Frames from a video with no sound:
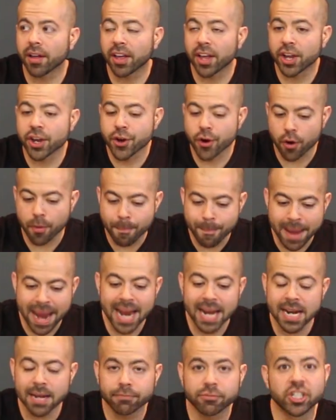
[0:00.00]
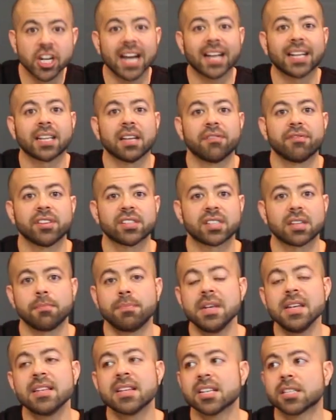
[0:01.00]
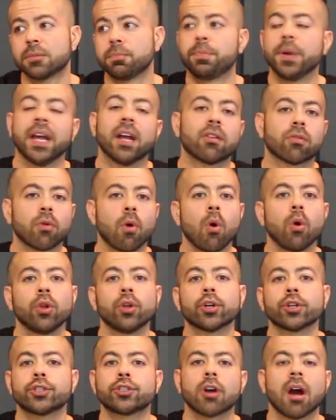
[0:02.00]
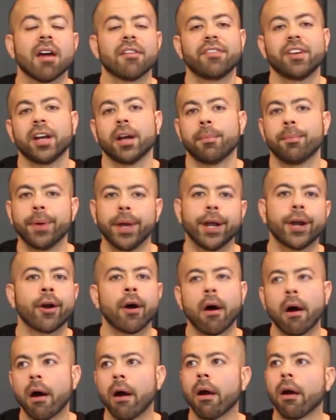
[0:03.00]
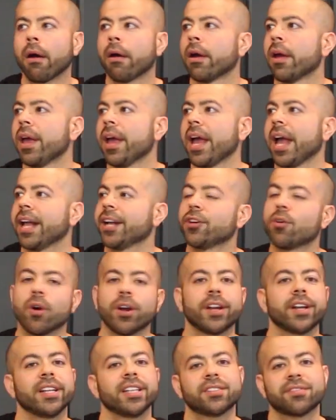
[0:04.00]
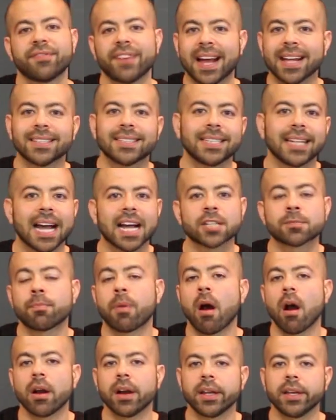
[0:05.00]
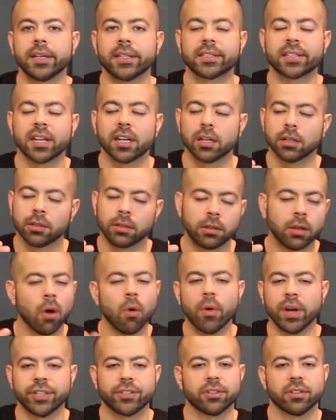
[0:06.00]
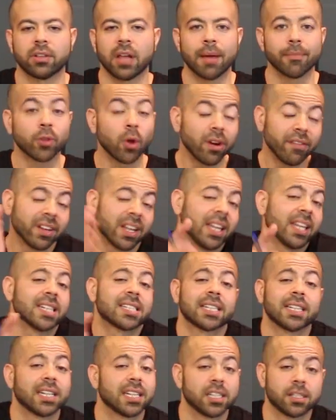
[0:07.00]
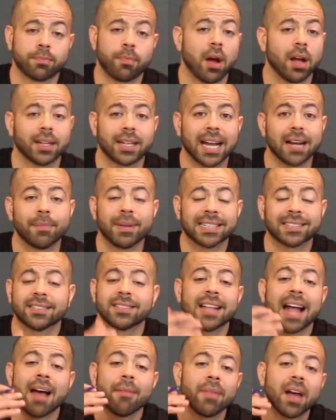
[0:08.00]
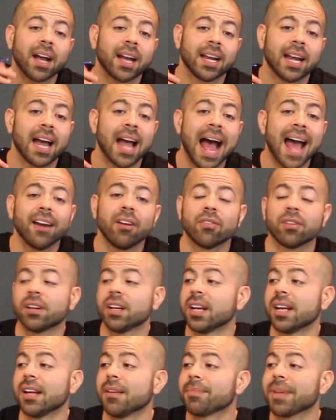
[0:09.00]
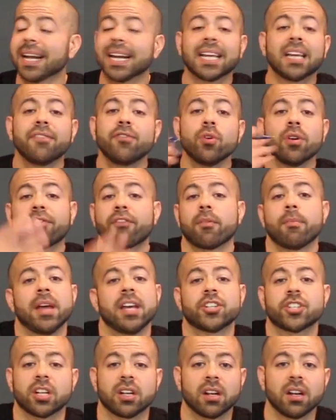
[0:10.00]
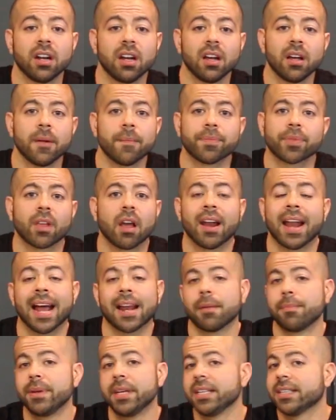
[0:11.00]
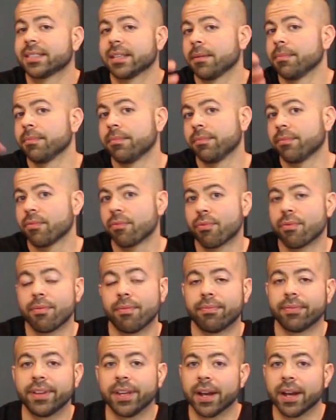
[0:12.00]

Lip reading: your main objective is to be this big roller, driving a big car and going to these fancy ass parties, don't waste your time. Don't even listen to this podcast because I'm not gonna give you information on how to be some,